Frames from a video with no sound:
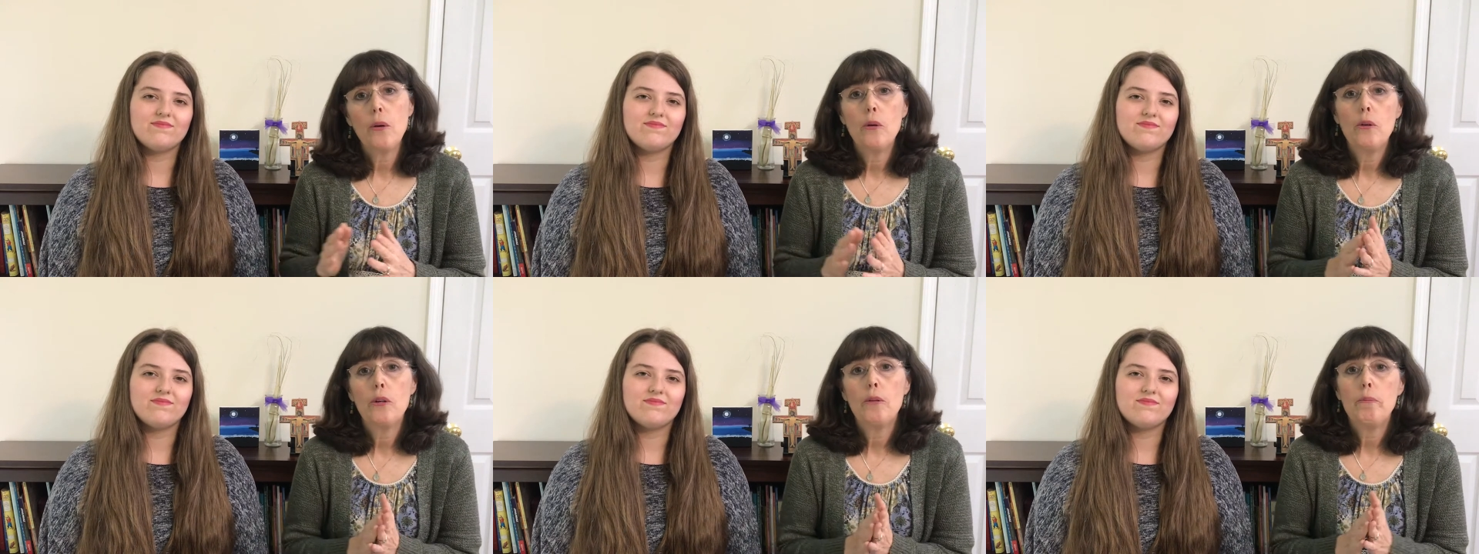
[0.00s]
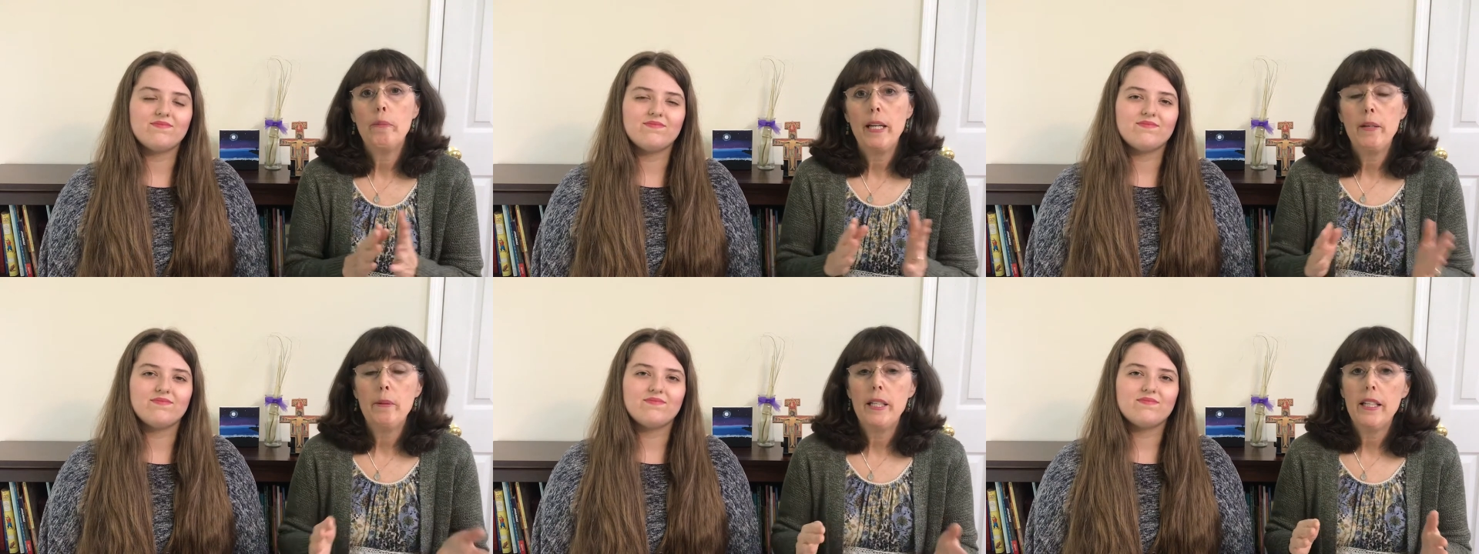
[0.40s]
Speaker 1: or
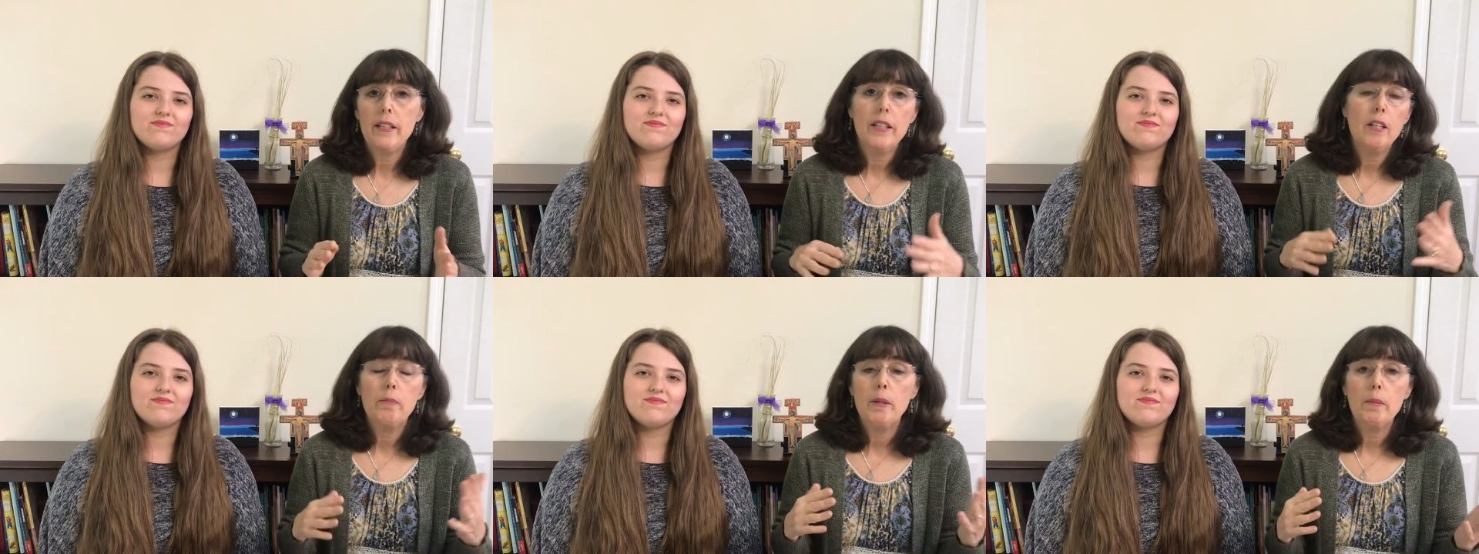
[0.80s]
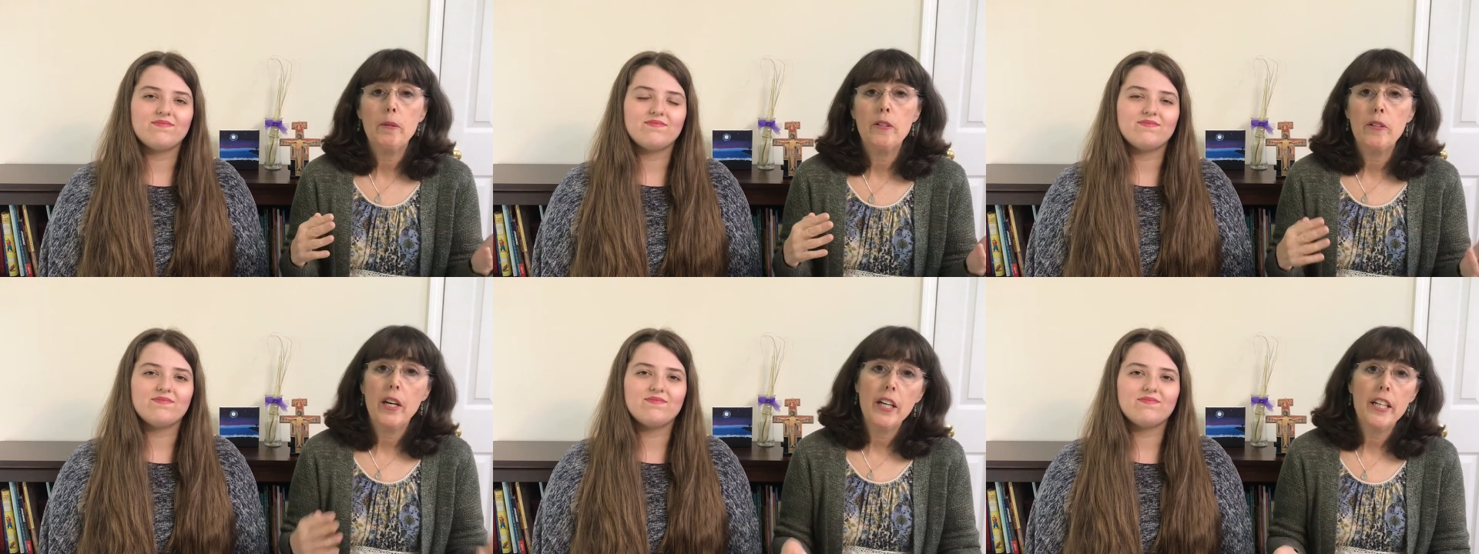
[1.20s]
maybe the
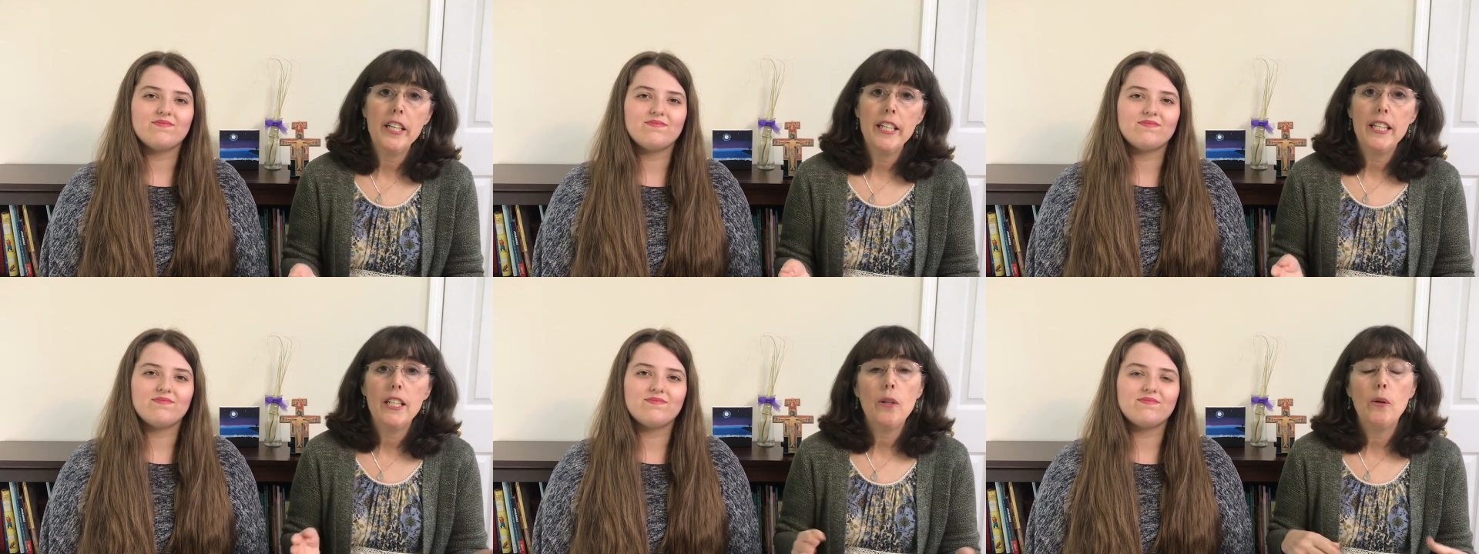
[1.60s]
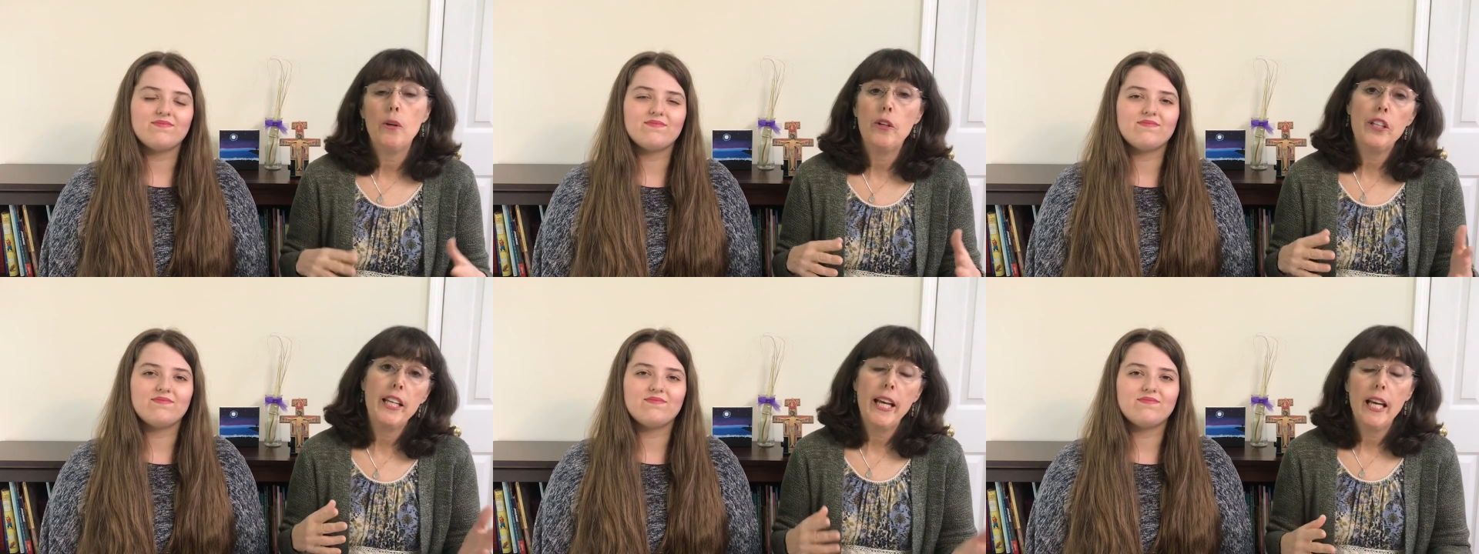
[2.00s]
Memorare
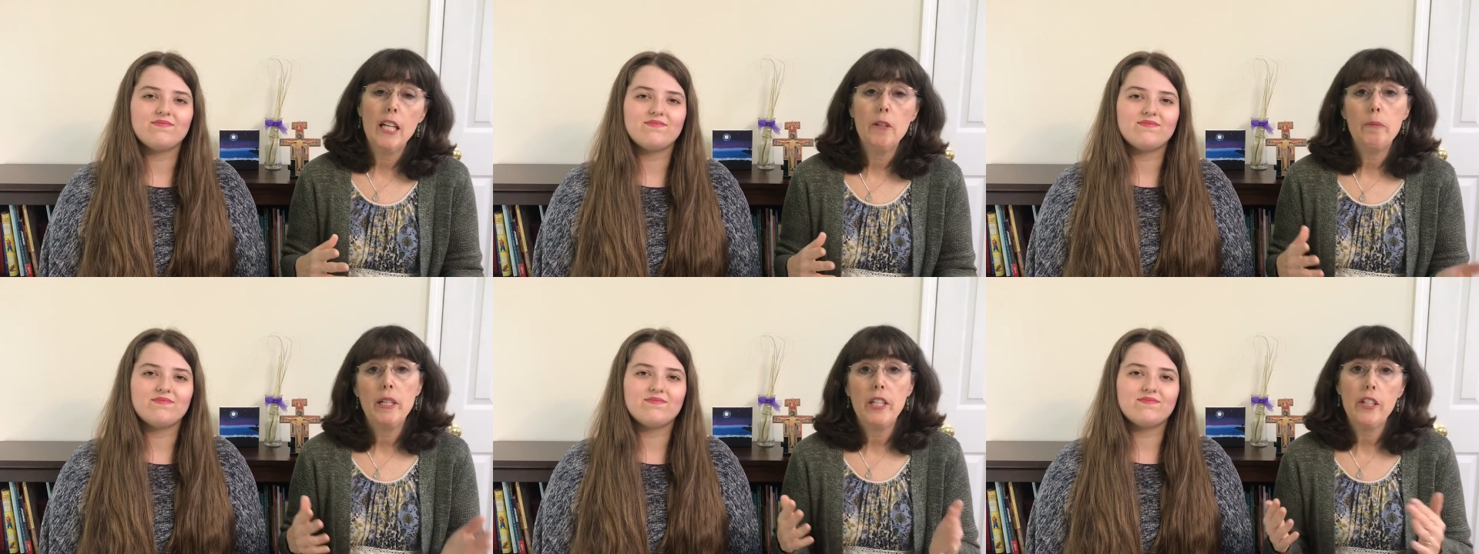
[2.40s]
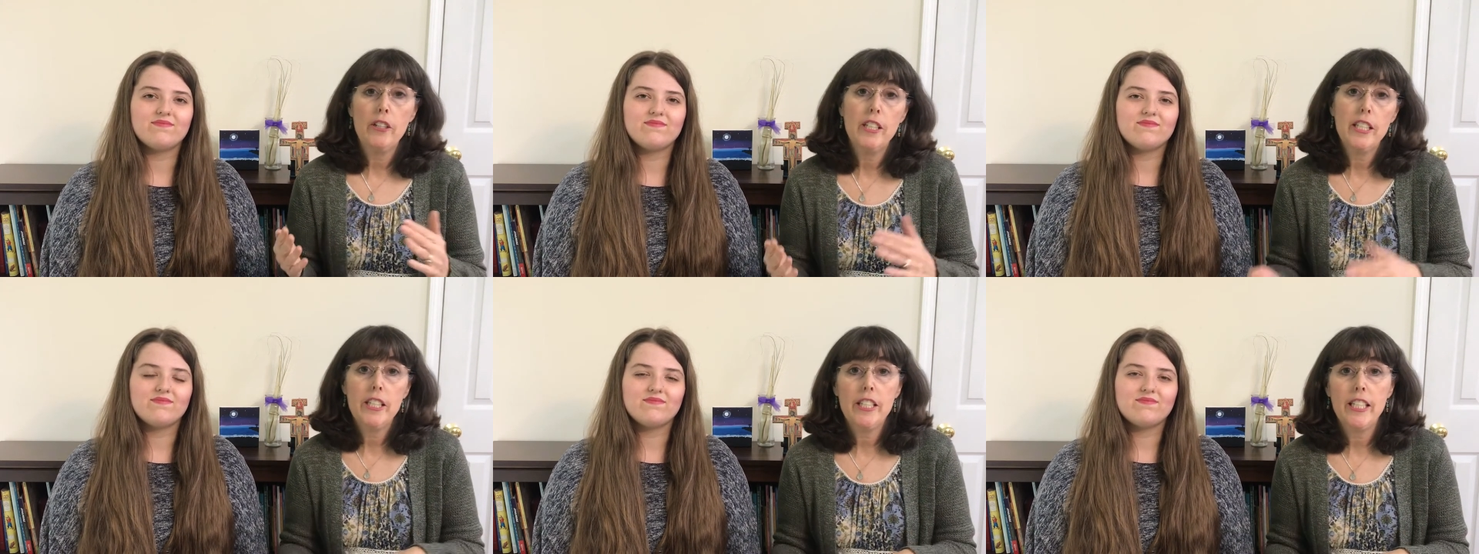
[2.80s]
or the Anima
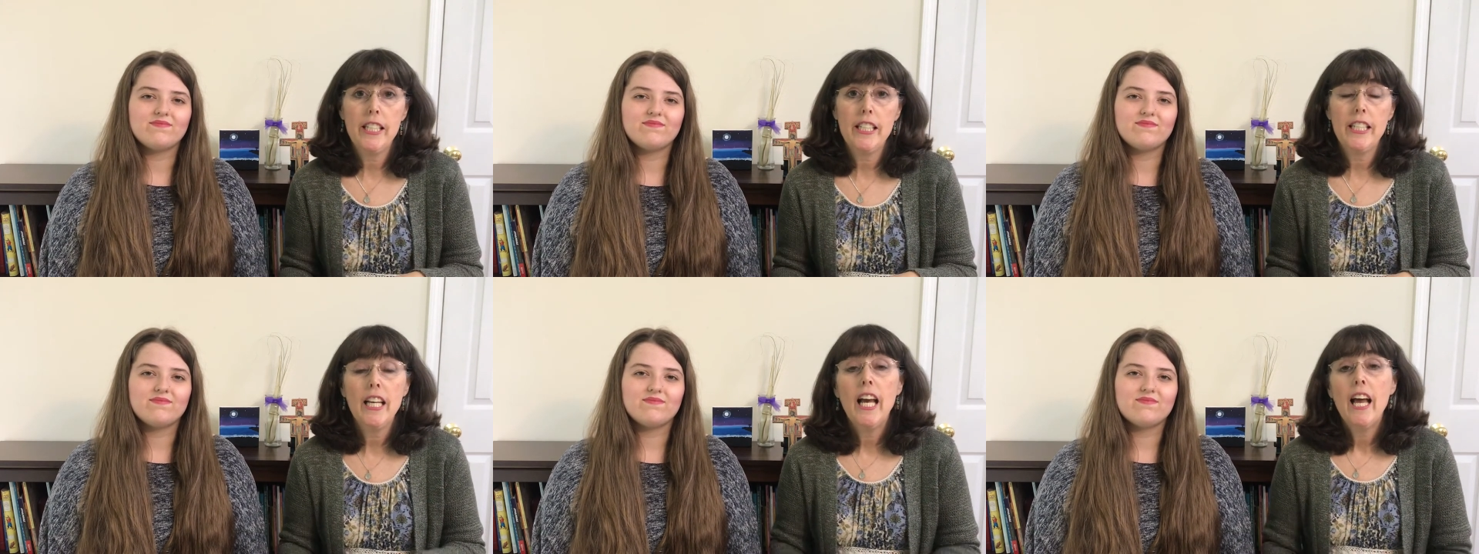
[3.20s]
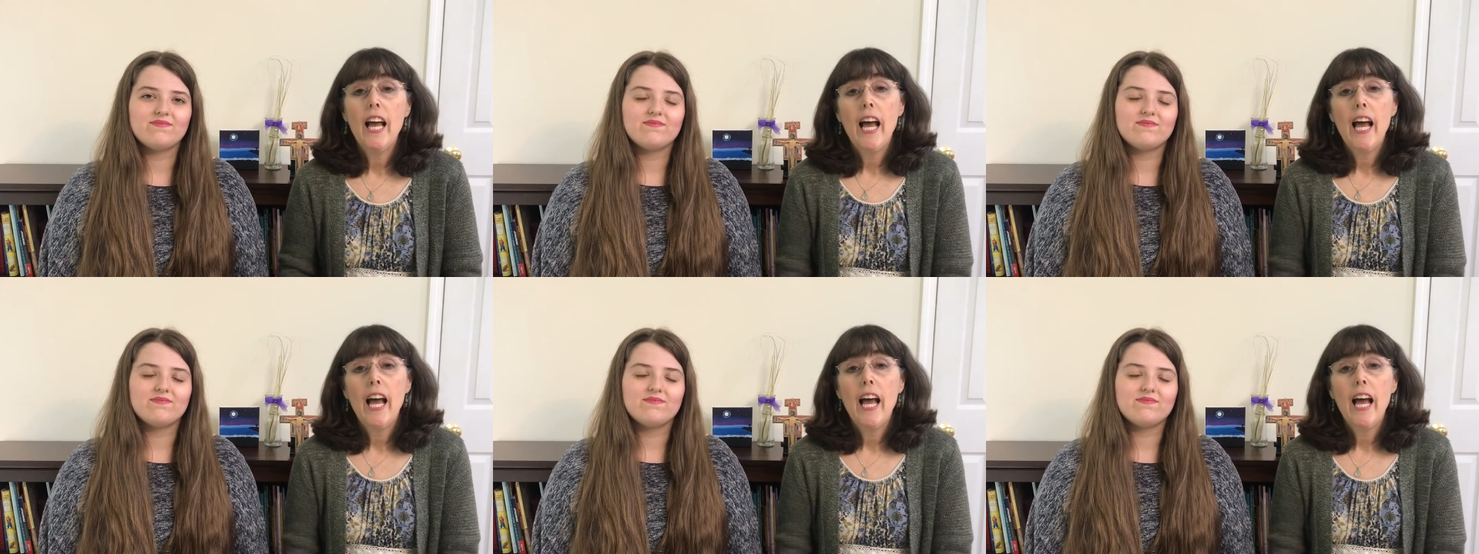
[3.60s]
Christi.